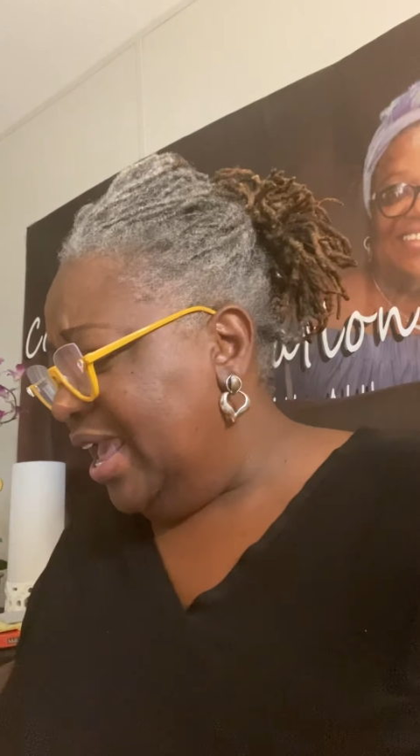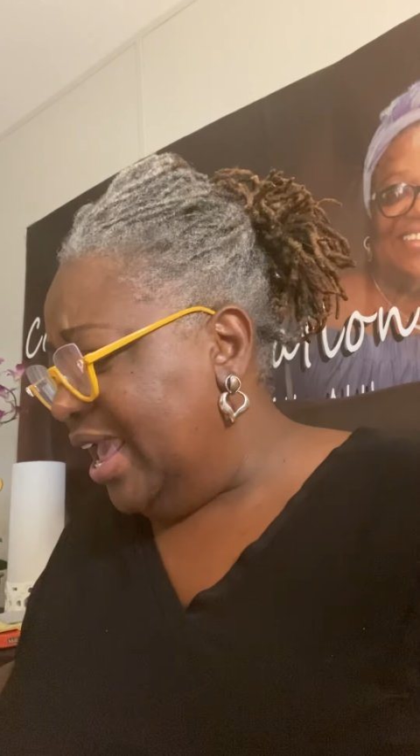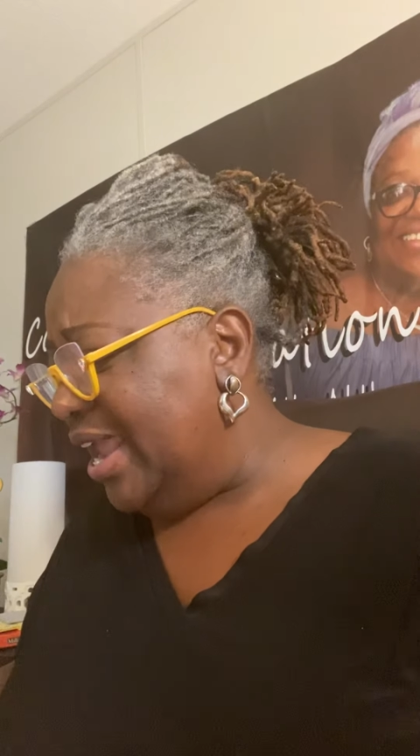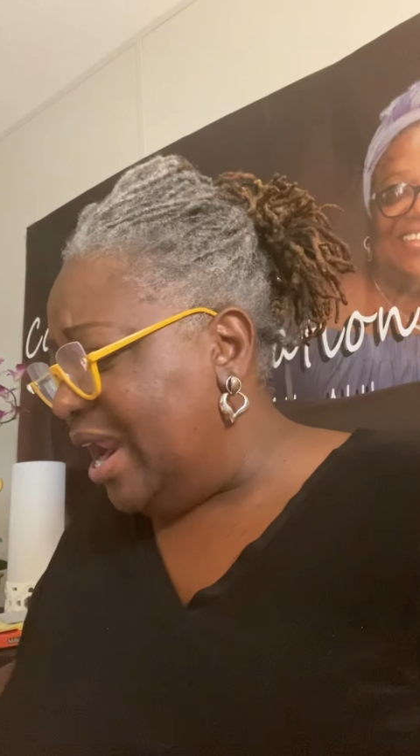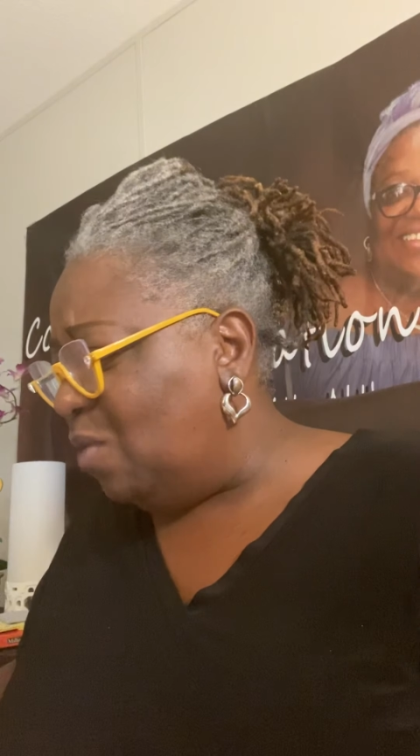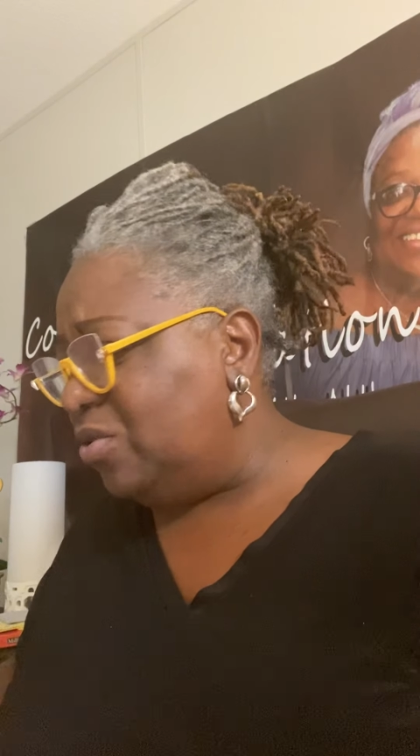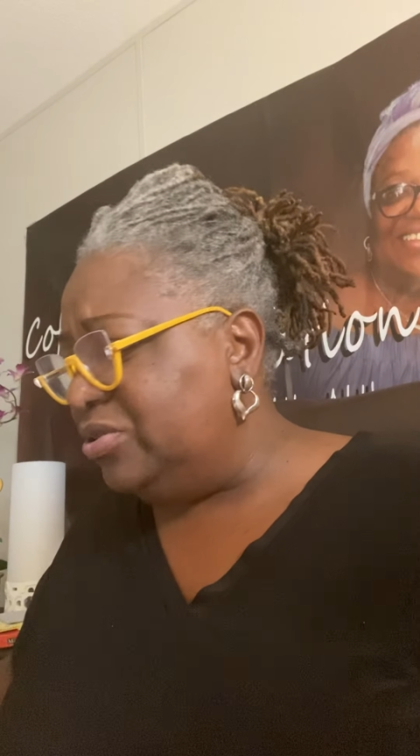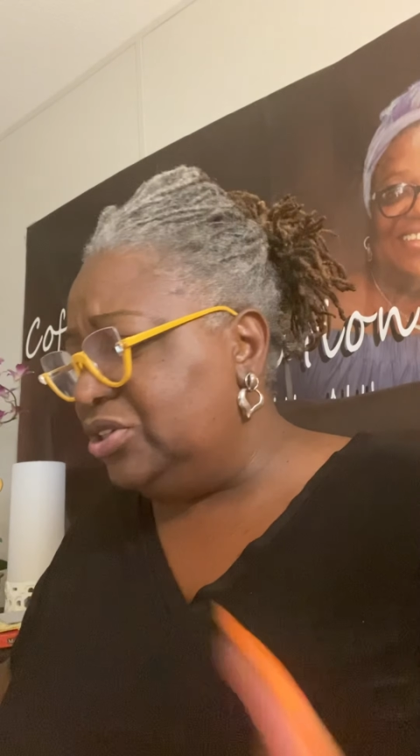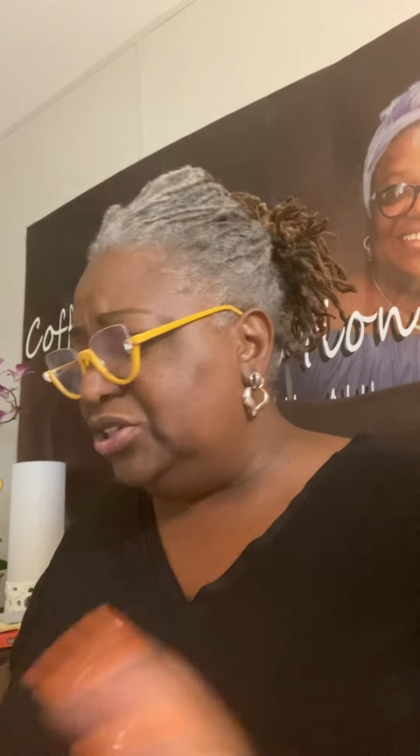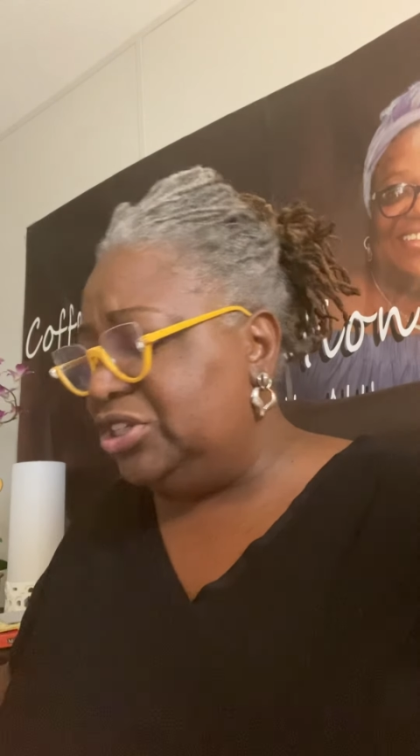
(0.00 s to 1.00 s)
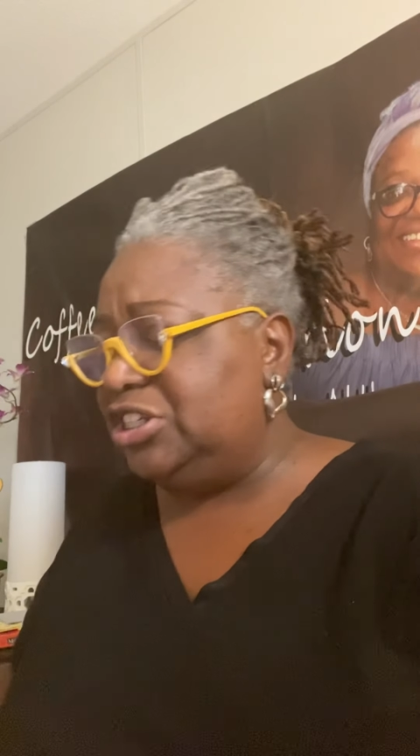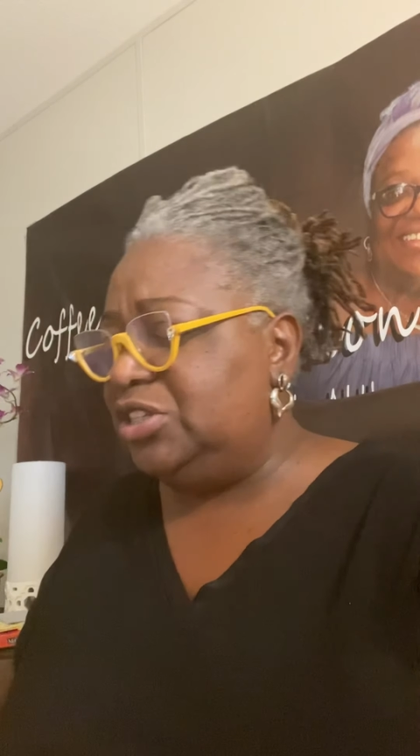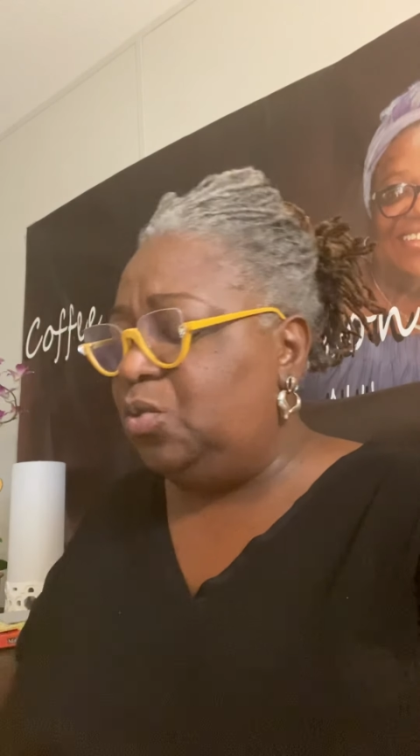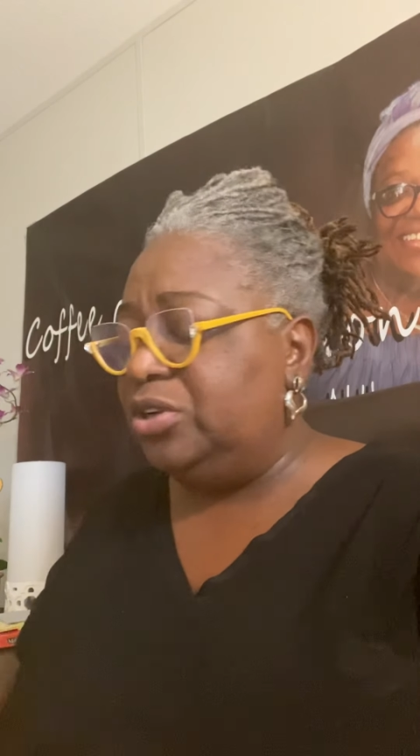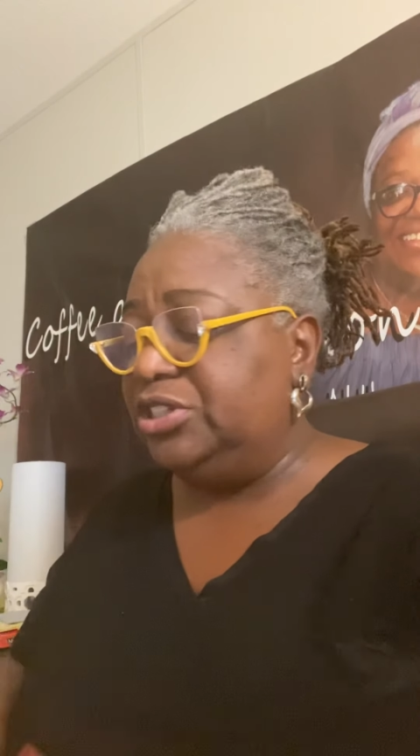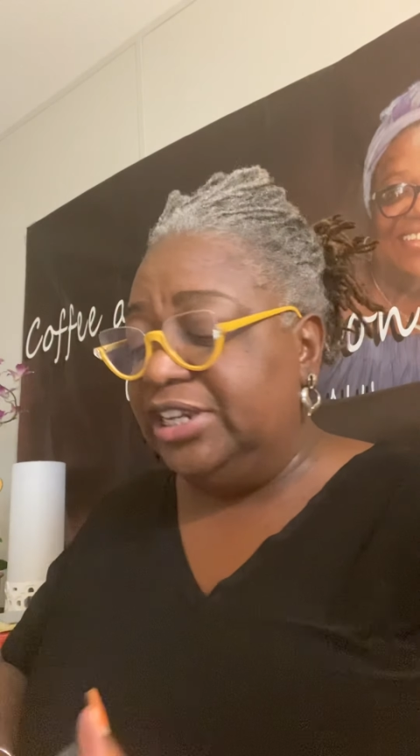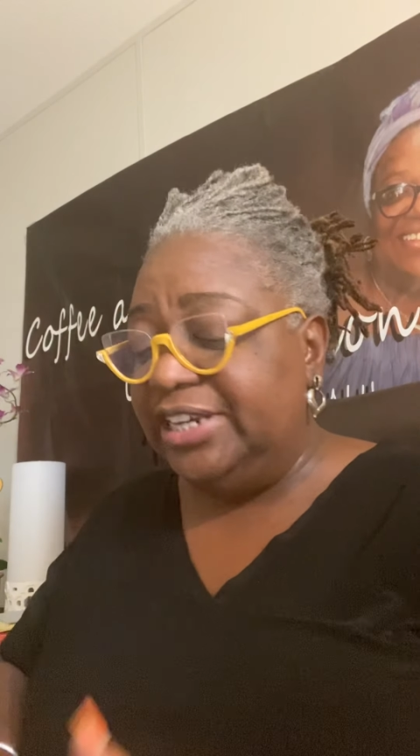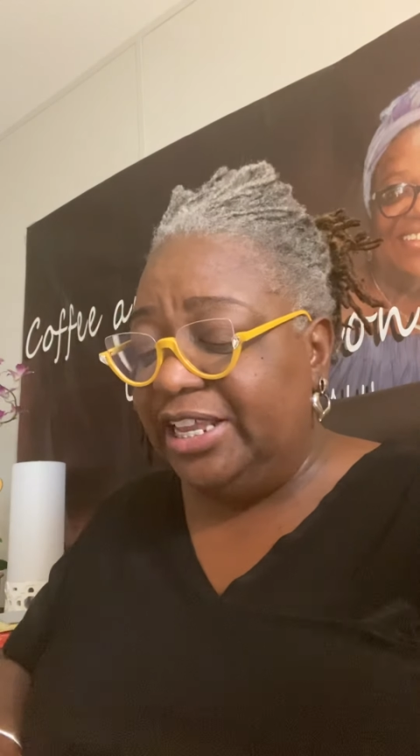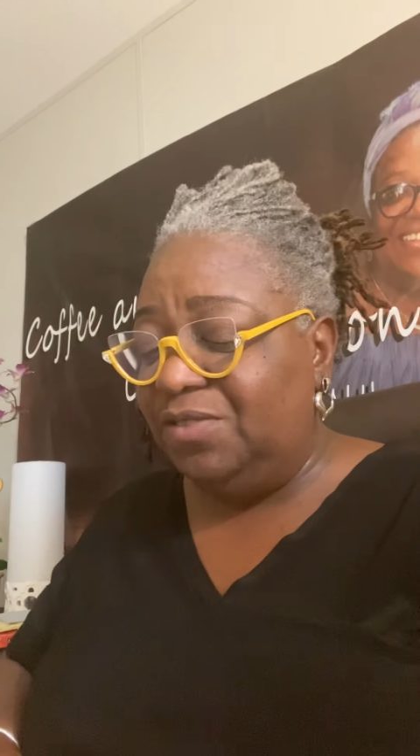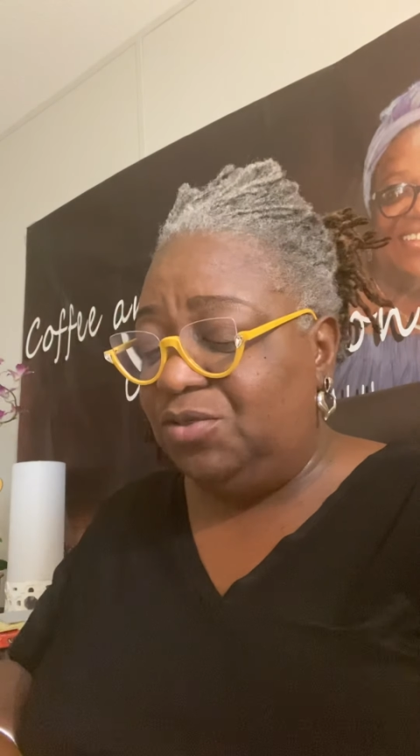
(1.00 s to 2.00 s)
And I want to
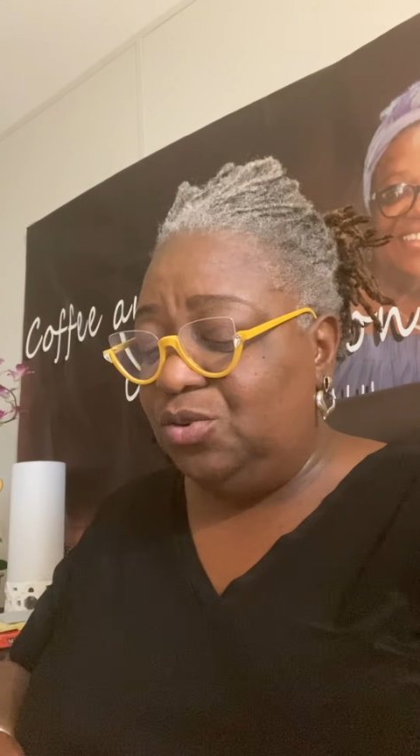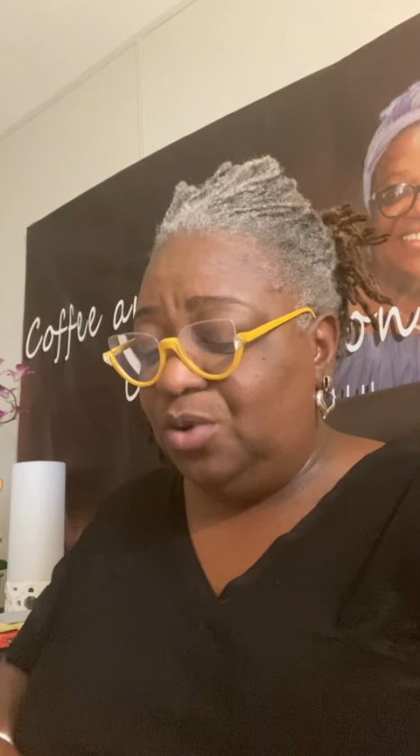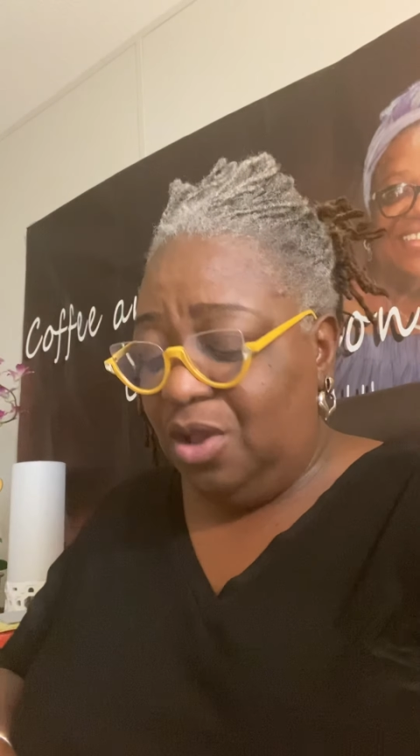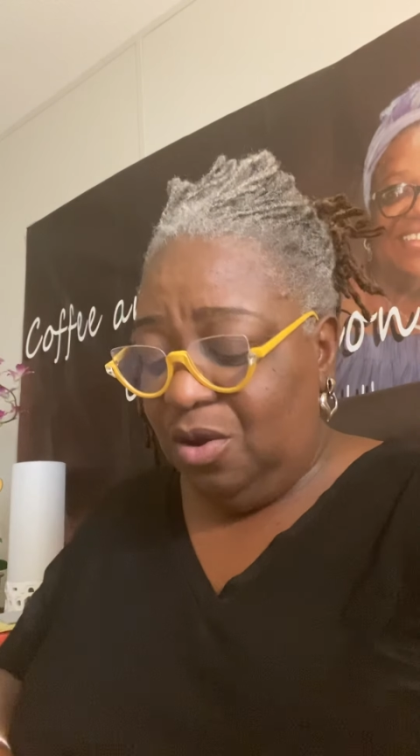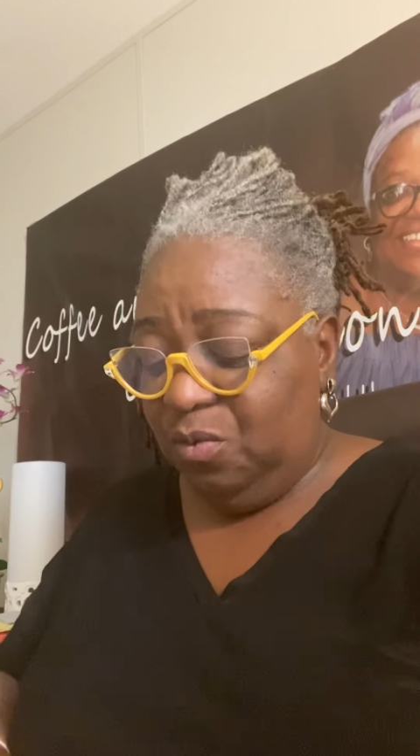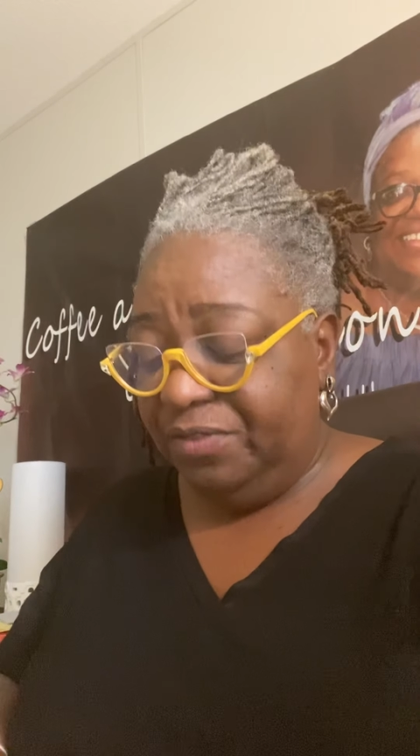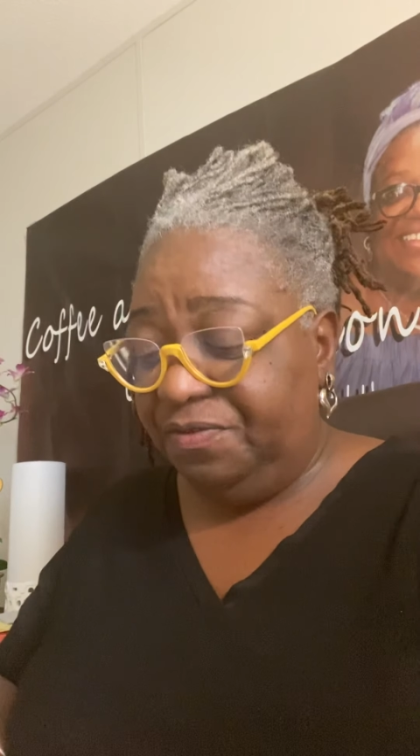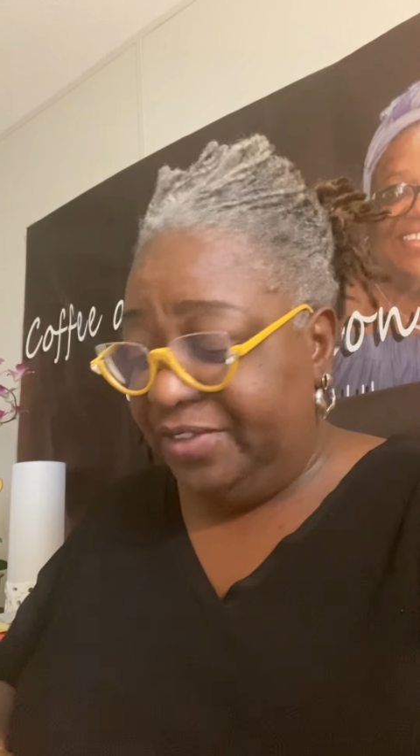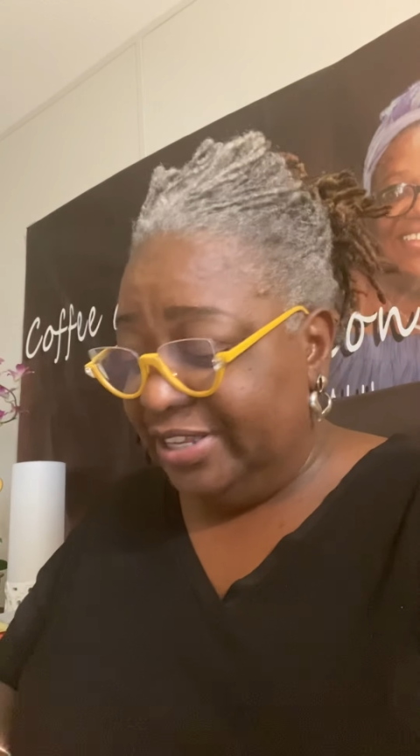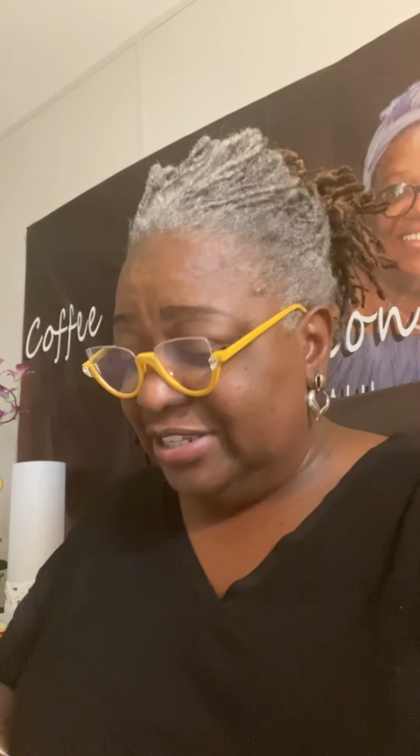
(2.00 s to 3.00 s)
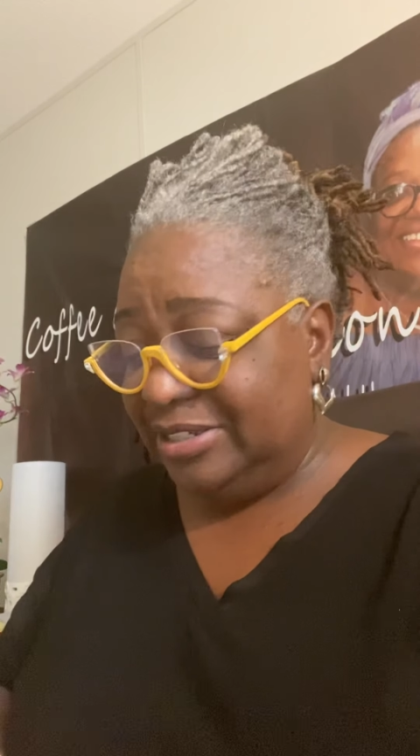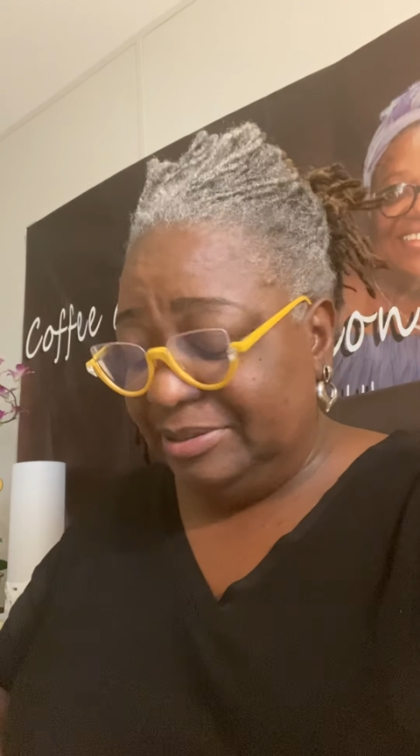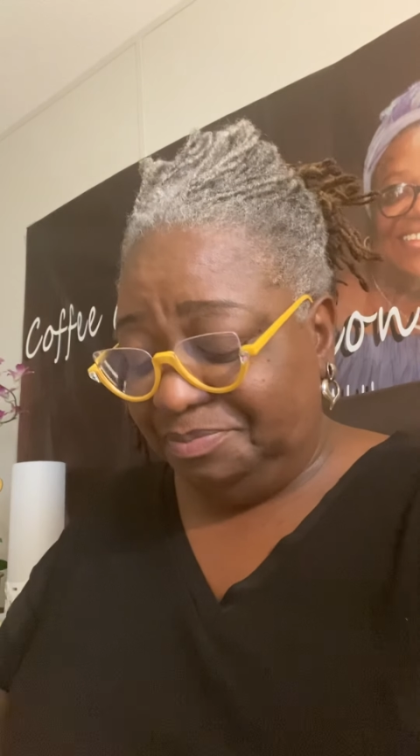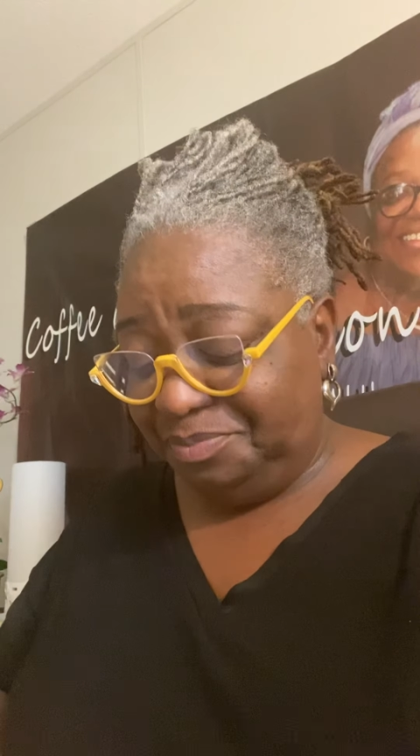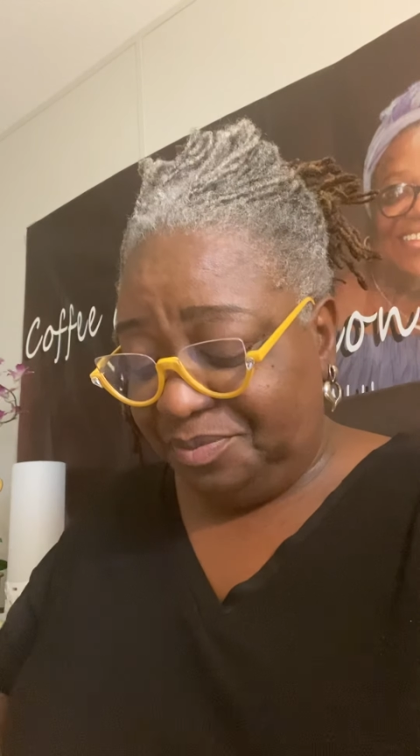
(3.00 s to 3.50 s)
leave you with this,